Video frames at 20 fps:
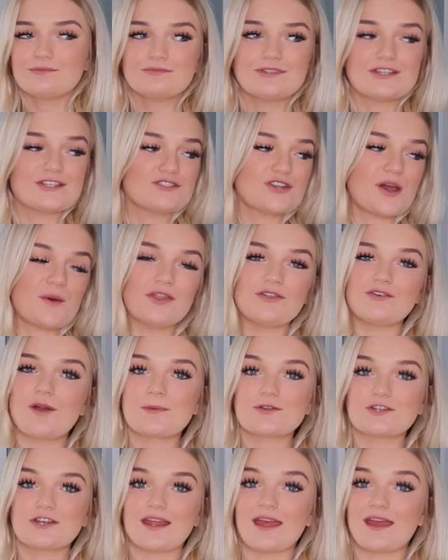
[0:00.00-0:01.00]
There's no other
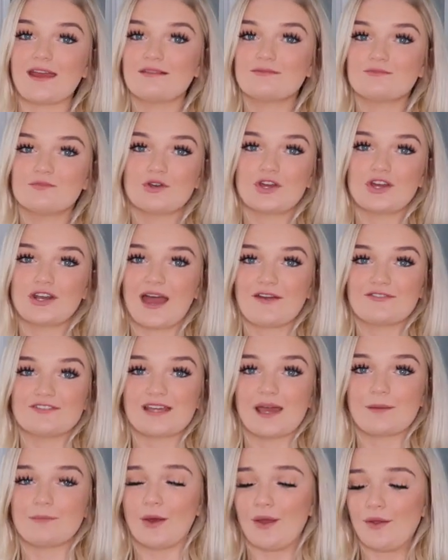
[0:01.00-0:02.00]
option here. We're going to have
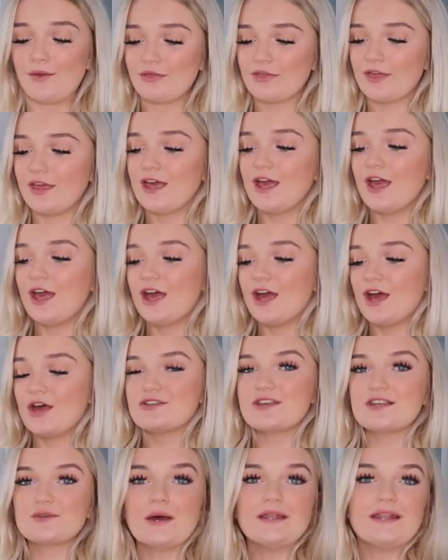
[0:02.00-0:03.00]
to get both.
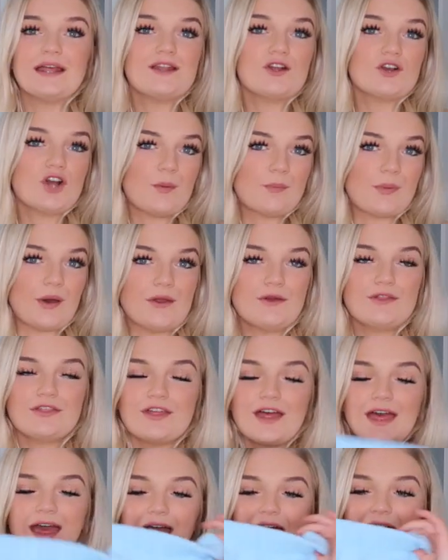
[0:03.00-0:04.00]
So that's what I did. I got
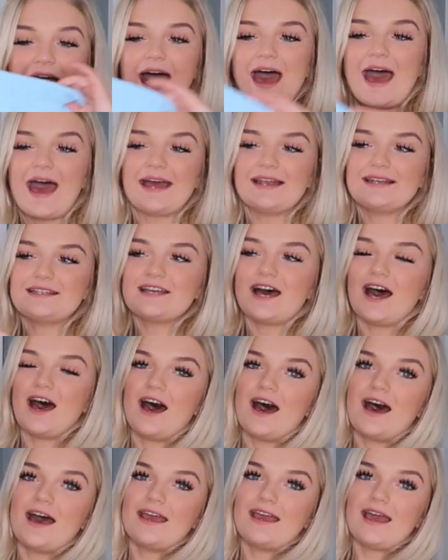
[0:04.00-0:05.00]
both, and
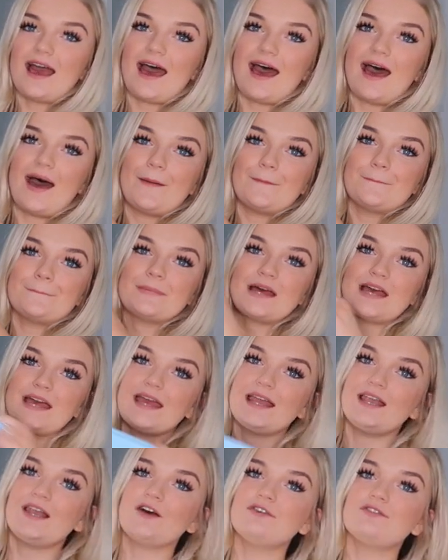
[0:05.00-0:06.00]
I am
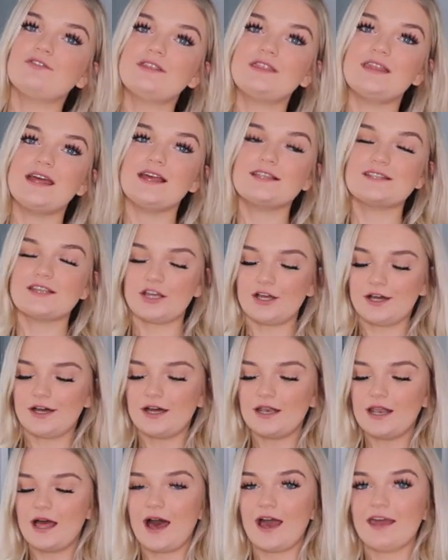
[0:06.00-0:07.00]
in love with this
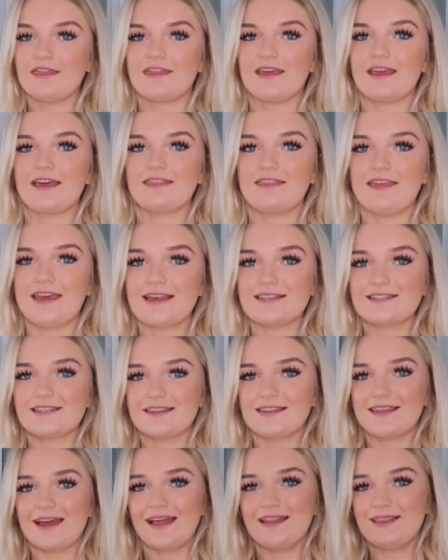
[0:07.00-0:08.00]
colour. I think this
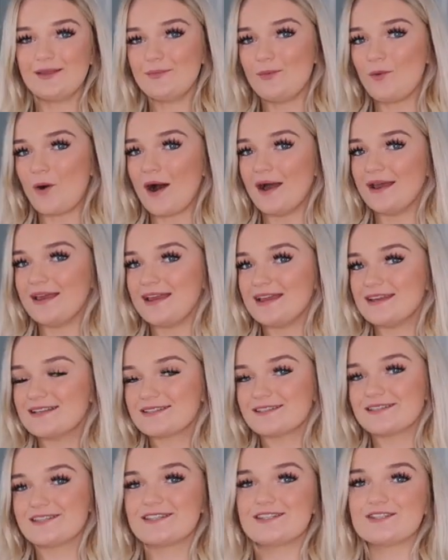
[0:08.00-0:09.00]
and the white
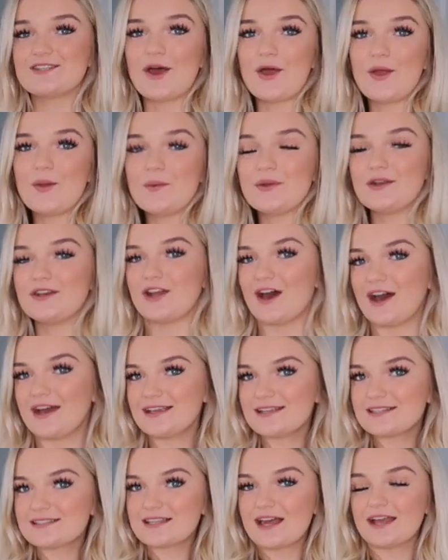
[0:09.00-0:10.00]
is so
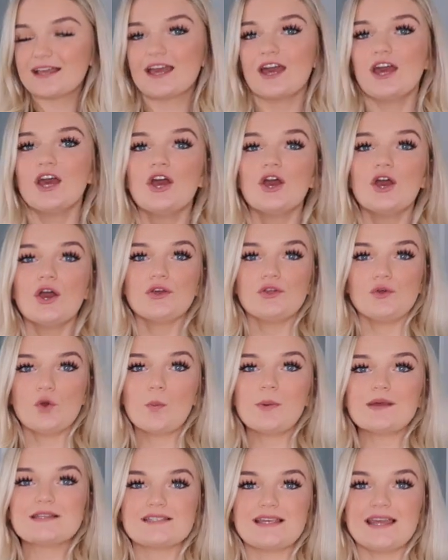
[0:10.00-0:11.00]
nice. Like,
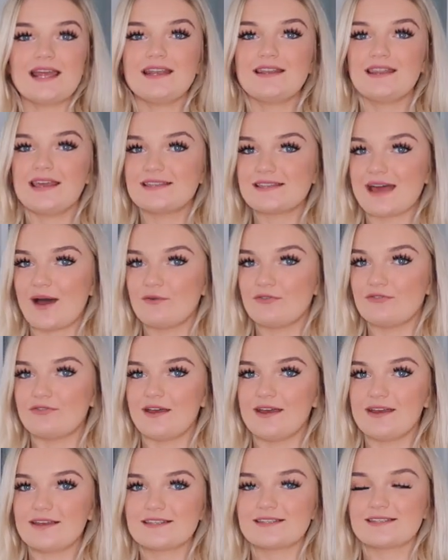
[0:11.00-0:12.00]
you'll be seeing these
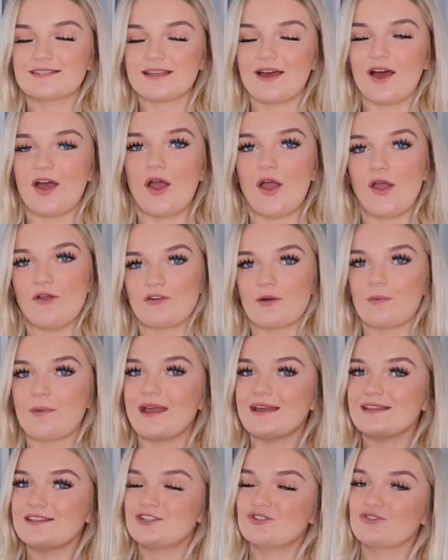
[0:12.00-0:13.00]
outfits over on
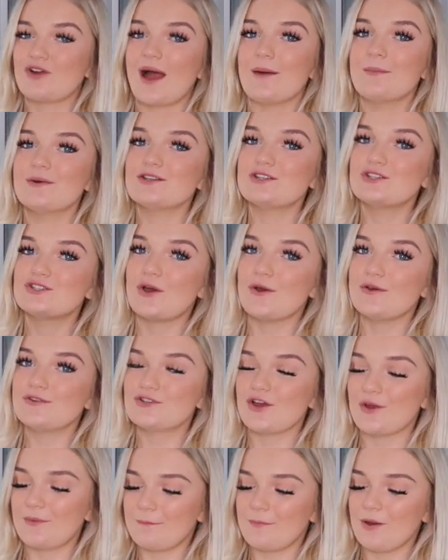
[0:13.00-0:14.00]
my Instagram
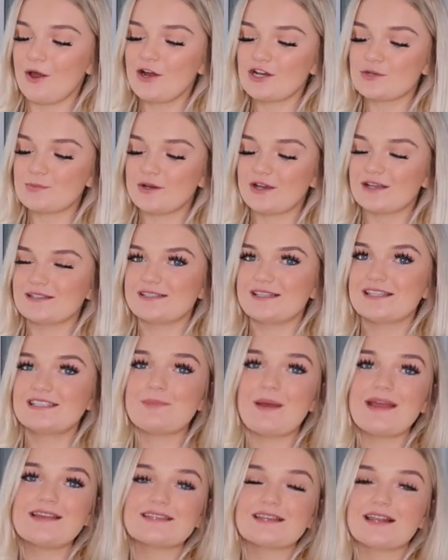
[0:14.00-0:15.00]
so much, because this is
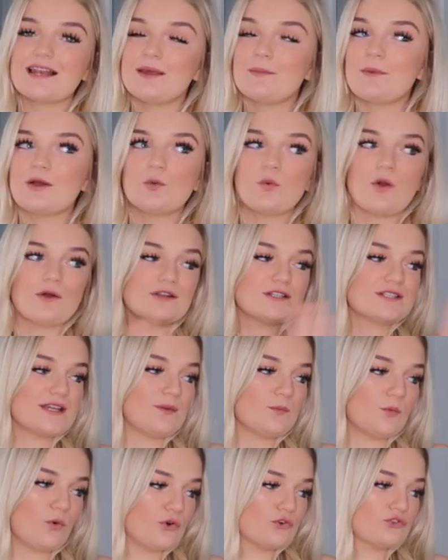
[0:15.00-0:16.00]
basically my
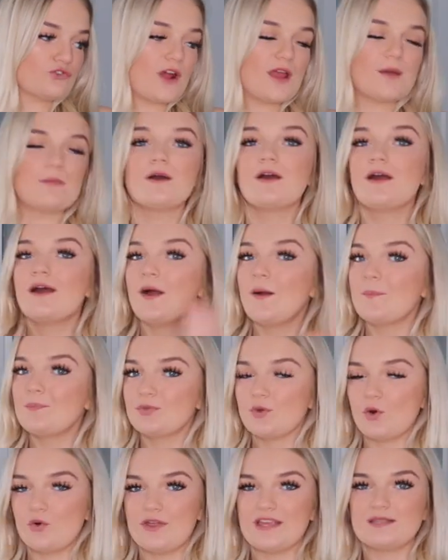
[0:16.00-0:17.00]
quarantine wardrobe.
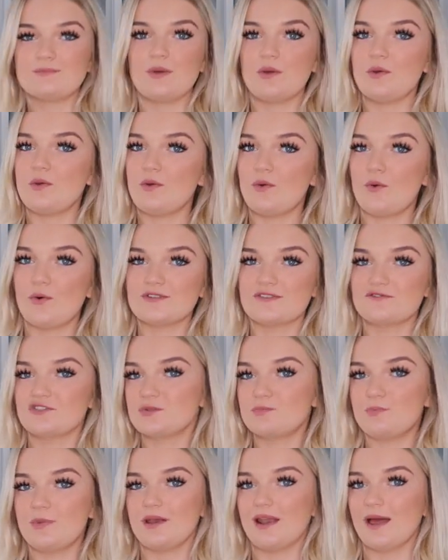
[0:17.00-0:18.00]
All these Boohoo hauls have
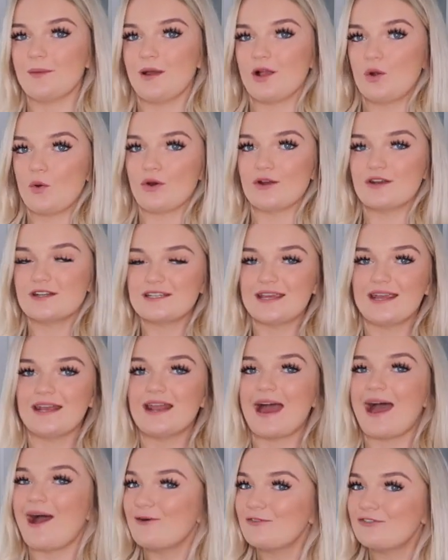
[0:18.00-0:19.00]
just been like my
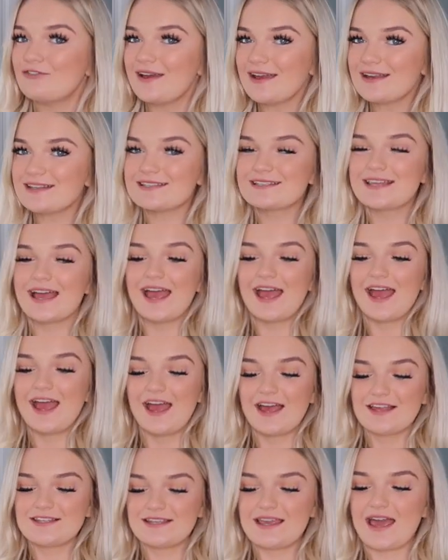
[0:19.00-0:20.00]
quarantine outfits.
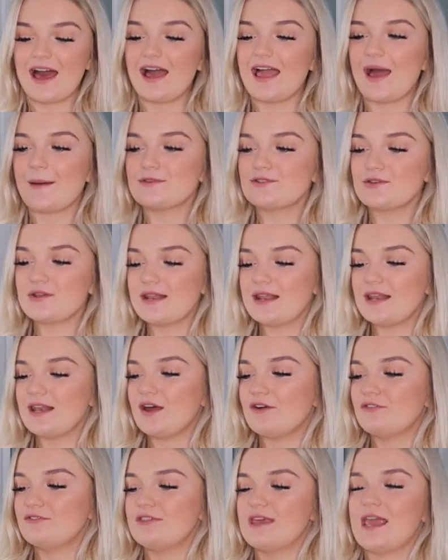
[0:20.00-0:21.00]
So yeah, I absolutely
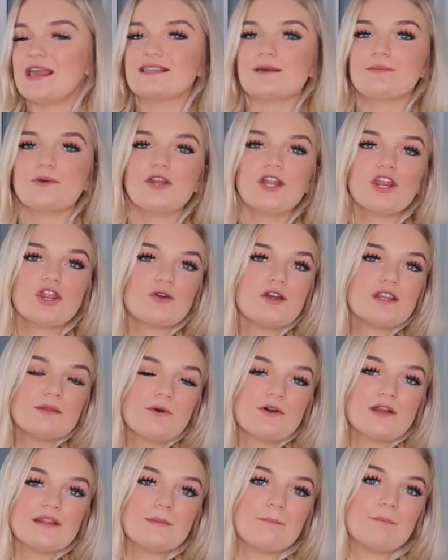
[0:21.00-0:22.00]
love these. I'm going to throw
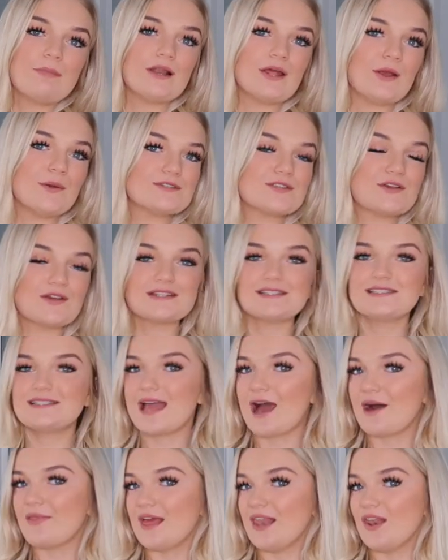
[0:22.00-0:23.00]
them on in the blue so you can see
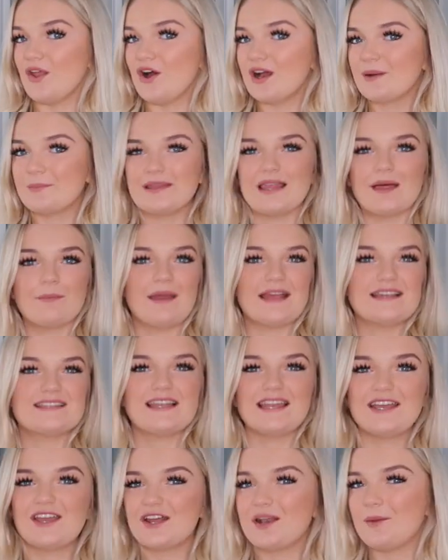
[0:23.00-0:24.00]
how they look, but they're
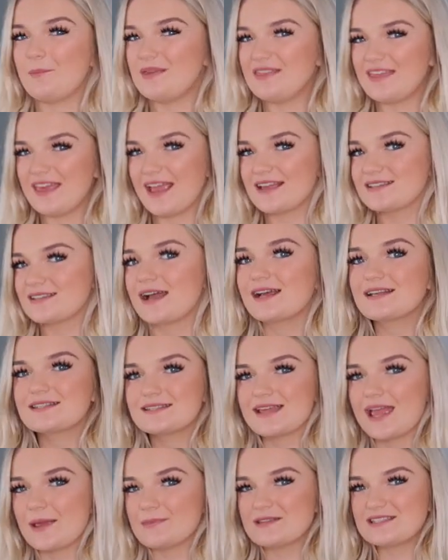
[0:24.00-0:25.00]
basically going to be the exact
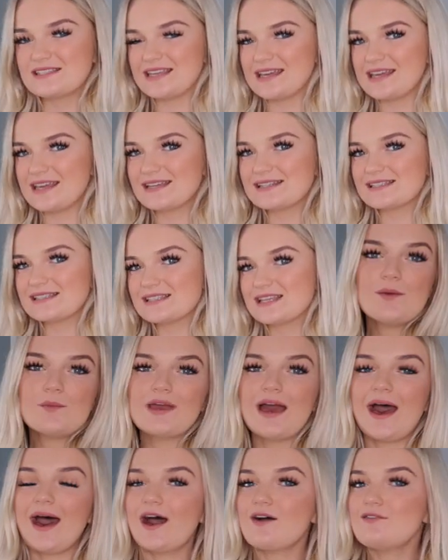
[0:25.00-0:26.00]
same as these. Here
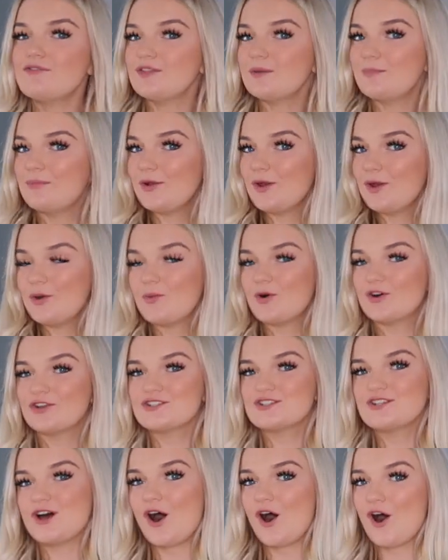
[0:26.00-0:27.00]
we have the blue
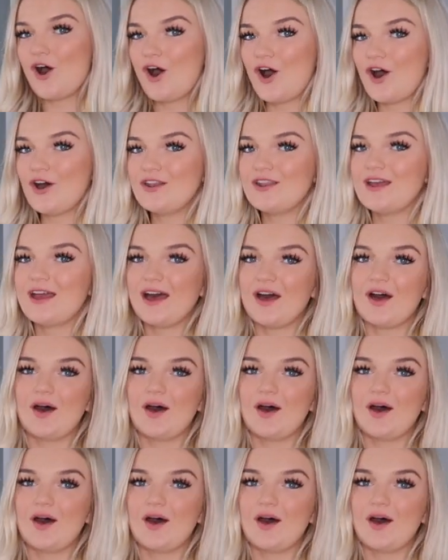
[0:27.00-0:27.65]
ones on.